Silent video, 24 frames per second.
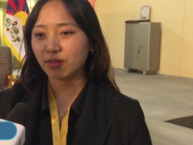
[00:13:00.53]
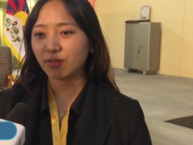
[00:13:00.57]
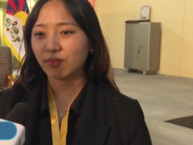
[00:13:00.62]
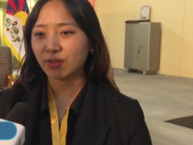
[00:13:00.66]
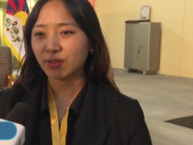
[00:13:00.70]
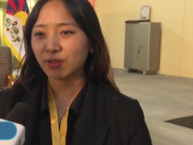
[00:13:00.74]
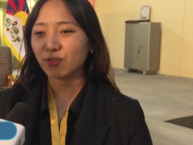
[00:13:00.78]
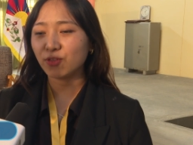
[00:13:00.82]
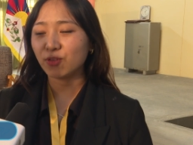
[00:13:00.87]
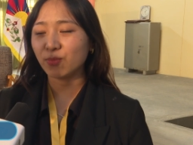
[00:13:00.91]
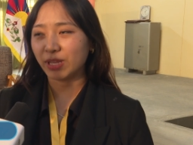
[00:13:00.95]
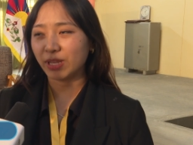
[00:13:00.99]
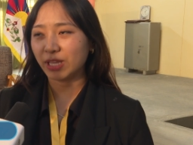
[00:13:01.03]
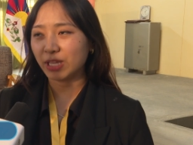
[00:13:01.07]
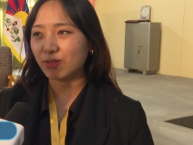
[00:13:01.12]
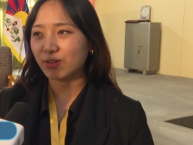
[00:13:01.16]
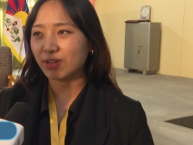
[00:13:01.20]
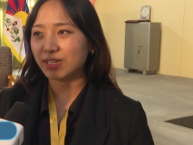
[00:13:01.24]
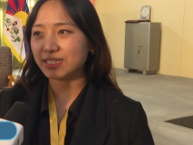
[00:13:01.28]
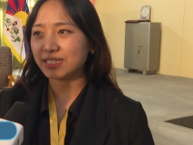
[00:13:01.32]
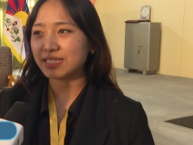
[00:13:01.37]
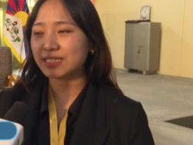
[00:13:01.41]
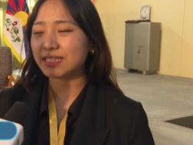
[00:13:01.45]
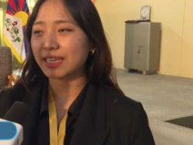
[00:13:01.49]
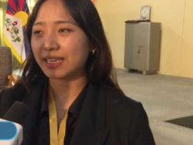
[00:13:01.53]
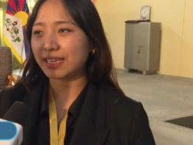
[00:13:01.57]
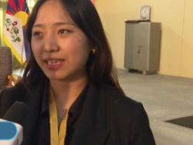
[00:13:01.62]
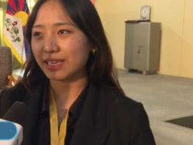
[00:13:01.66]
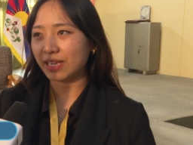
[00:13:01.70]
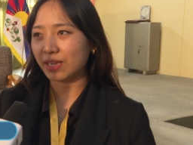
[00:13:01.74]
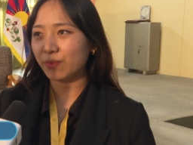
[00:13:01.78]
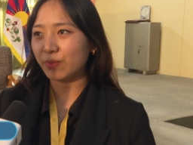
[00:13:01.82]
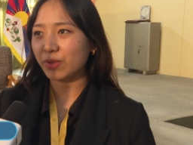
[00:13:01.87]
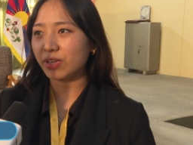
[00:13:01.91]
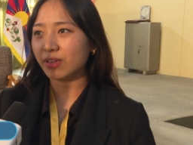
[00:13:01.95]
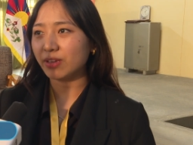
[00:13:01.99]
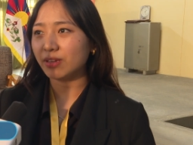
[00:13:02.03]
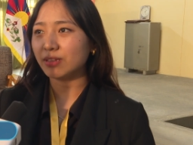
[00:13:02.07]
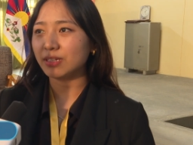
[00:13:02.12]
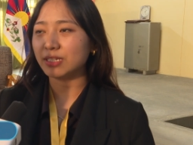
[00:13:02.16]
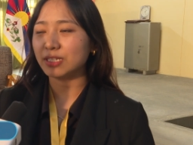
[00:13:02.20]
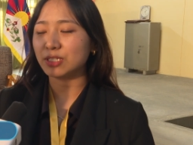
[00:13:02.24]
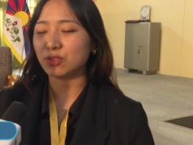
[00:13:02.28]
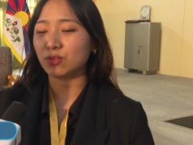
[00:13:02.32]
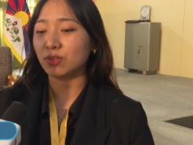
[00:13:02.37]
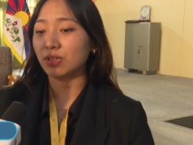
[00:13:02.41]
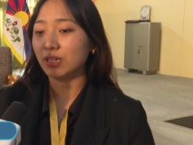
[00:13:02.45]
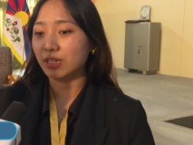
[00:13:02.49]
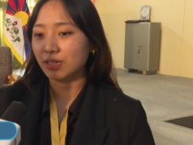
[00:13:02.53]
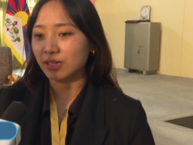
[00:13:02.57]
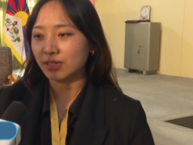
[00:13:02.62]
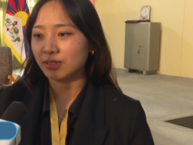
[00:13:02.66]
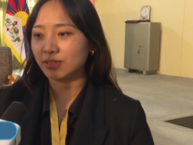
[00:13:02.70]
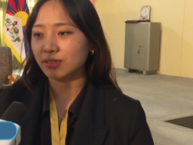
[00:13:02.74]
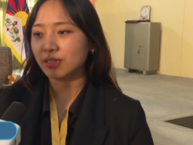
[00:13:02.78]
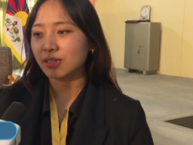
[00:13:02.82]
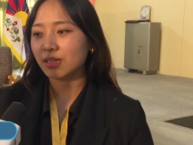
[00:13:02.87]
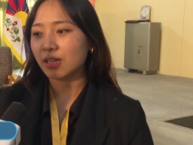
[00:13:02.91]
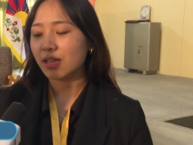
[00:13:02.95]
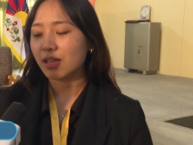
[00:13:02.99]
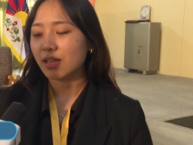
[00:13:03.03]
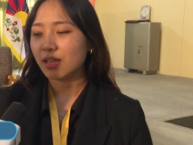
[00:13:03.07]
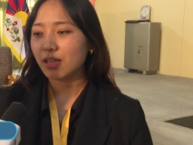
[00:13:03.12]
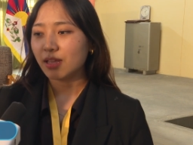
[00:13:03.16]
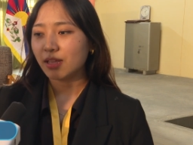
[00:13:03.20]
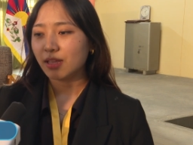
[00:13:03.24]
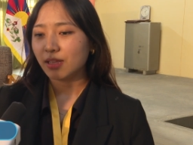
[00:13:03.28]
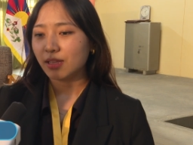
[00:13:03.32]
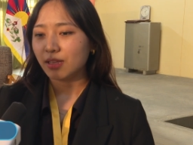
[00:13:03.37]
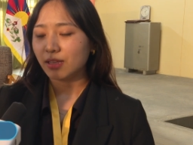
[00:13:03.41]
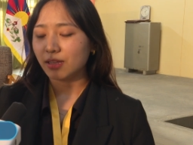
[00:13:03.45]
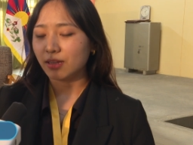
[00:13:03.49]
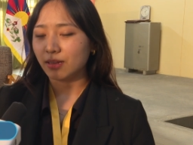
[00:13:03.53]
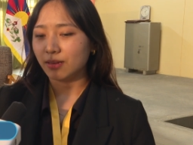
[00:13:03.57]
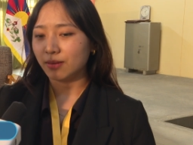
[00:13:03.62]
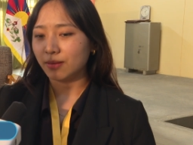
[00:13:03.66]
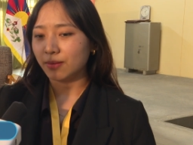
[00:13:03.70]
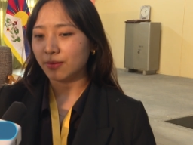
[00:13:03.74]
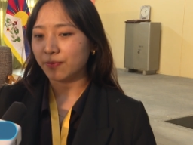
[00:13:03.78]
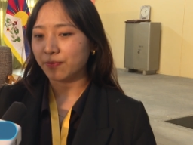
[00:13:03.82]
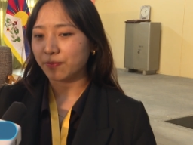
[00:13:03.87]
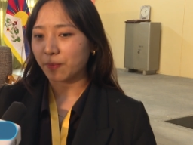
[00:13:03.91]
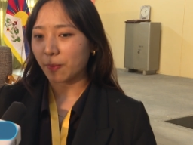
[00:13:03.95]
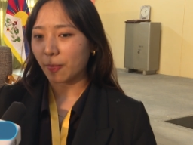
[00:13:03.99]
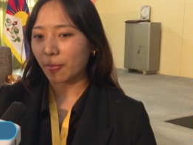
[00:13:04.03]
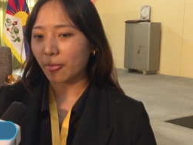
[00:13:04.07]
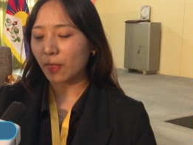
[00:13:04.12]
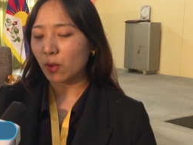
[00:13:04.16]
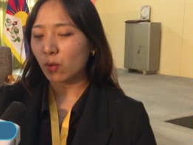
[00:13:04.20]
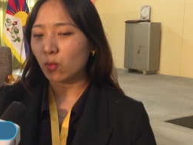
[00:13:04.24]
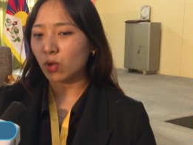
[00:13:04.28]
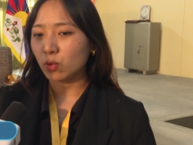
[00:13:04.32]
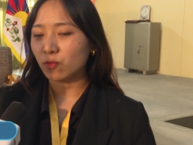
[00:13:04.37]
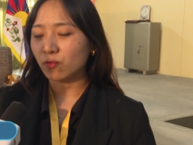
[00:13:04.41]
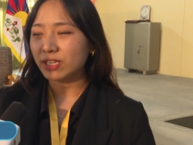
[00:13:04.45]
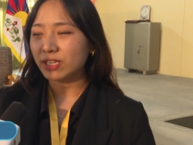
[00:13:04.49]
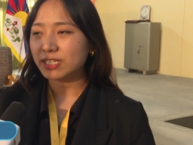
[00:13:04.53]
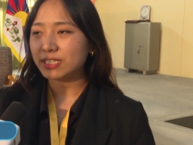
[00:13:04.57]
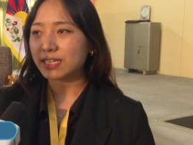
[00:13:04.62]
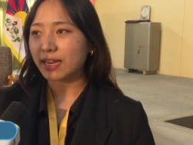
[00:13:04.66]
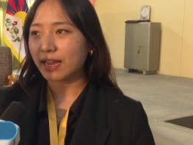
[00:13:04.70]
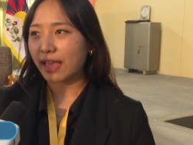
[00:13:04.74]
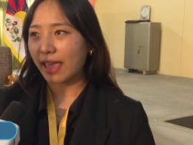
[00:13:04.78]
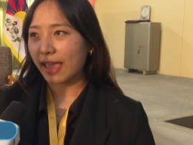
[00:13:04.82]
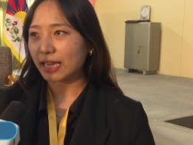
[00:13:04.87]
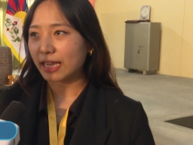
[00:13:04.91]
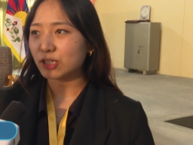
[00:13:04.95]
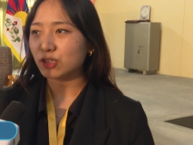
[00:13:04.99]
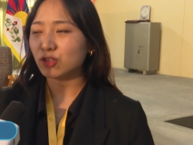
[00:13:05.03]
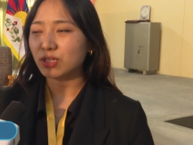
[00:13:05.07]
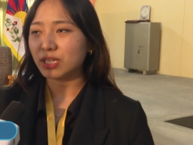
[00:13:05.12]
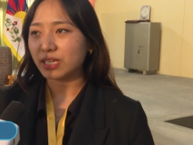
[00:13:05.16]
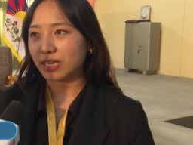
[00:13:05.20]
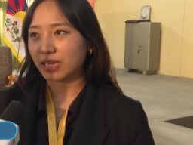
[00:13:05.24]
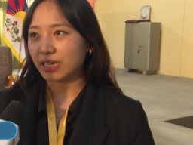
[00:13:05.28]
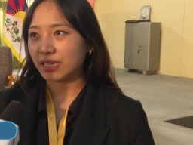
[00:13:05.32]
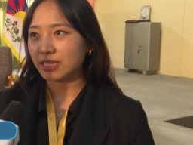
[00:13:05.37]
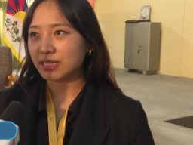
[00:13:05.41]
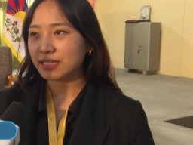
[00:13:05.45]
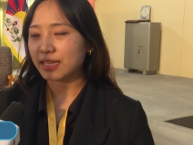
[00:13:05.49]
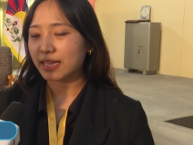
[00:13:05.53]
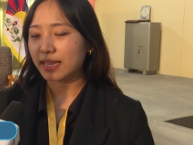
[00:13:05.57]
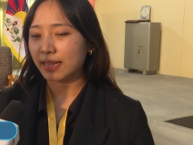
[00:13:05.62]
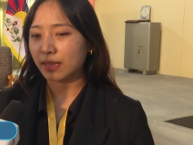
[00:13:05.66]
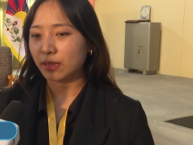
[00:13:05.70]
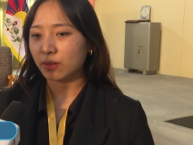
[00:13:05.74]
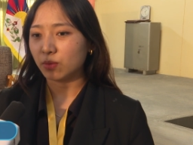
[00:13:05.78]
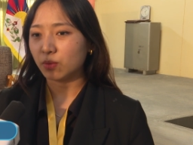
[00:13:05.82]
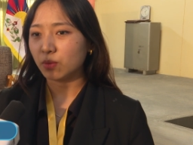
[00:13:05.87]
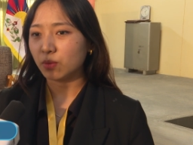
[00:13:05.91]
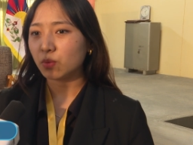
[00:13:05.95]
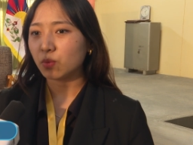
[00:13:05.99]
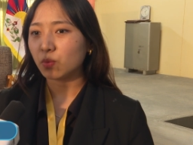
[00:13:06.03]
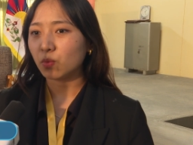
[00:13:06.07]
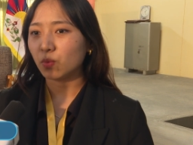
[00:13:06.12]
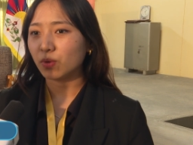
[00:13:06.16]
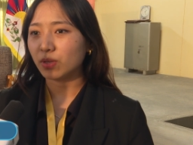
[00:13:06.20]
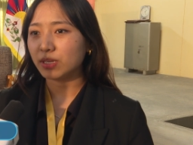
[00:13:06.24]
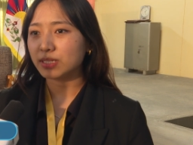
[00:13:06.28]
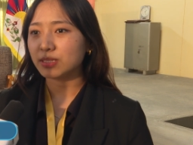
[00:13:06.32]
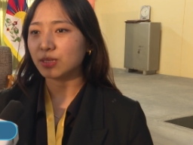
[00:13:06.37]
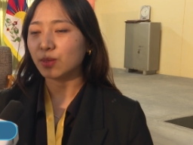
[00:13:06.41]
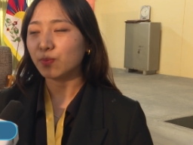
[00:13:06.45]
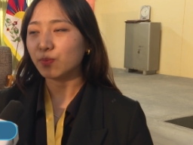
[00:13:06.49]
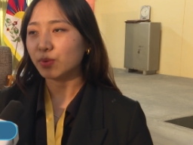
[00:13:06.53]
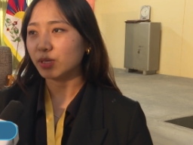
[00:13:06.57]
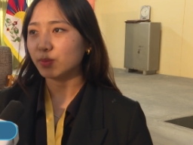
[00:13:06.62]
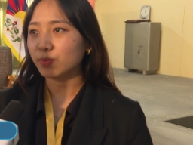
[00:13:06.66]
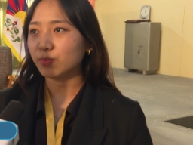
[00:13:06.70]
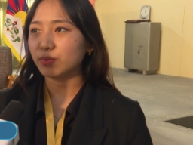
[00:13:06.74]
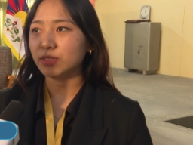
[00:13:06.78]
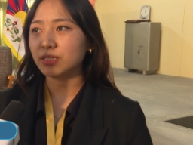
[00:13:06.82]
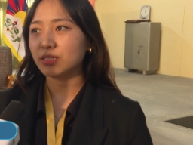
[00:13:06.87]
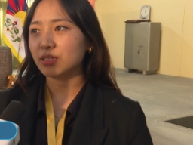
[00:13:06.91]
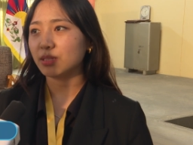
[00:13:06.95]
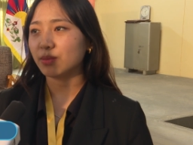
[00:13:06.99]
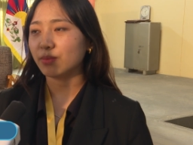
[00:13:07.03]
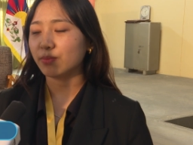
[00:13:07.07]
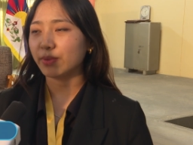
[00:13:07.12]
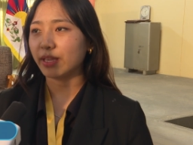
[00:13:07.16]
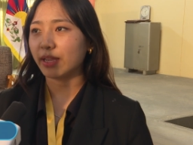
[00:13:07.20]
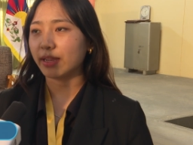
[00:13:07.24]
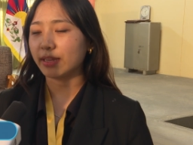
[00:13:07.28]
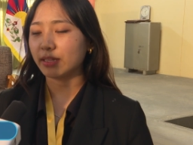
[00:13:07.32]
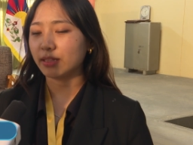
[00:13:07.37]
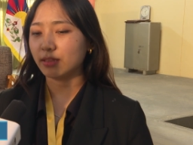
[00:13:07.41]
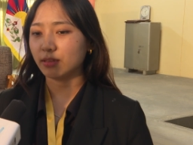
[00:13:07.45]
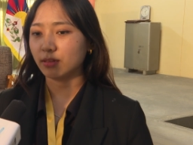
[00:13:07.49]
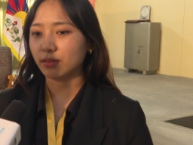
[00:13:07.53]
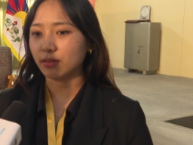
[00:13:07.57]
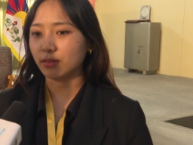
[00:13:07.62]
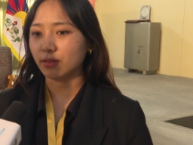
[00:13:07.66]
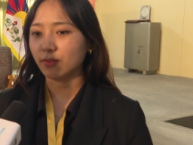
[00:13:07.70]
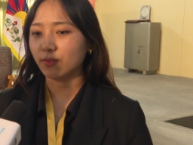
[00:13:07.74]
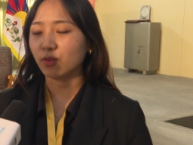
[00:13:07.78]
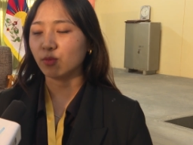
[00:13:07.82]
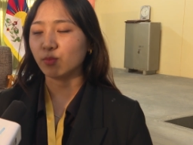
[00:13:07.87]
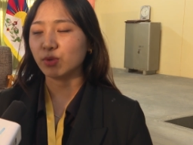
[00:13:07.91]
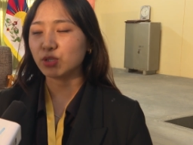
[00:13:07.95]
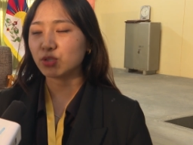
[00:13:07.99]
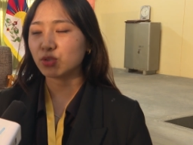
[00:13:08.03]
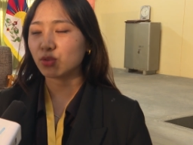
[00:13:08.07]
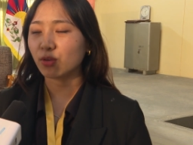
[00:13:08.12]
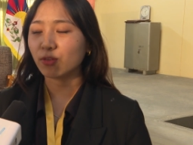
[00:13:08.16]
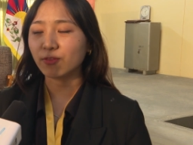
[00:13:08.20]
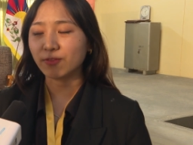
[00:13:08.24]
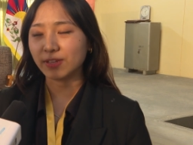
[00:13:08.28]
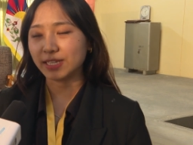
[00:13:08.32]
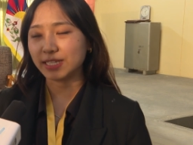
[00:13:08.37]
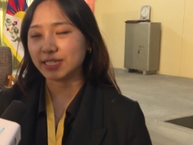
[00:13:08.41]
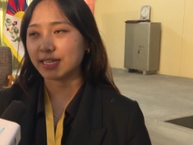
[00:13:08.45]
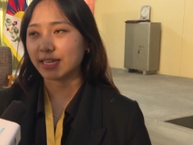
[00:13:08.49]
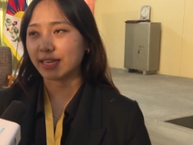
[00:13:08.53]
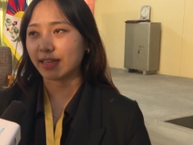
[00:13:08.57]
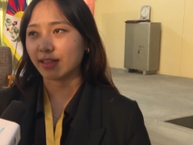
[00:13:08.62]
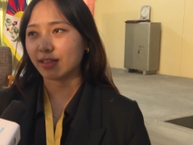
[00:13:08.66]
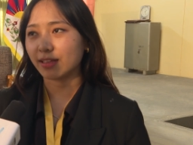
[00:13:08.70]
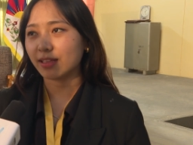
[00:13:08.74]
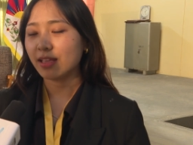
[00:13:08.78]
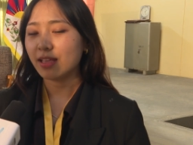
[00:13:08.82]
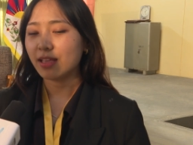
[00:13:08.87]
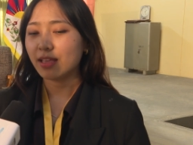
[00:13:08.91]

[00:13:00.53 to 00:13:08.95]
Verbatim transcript: one of the main reasons I came here is to learn what V-TAG actually is and what is the purpose behind the formation of V-TAG.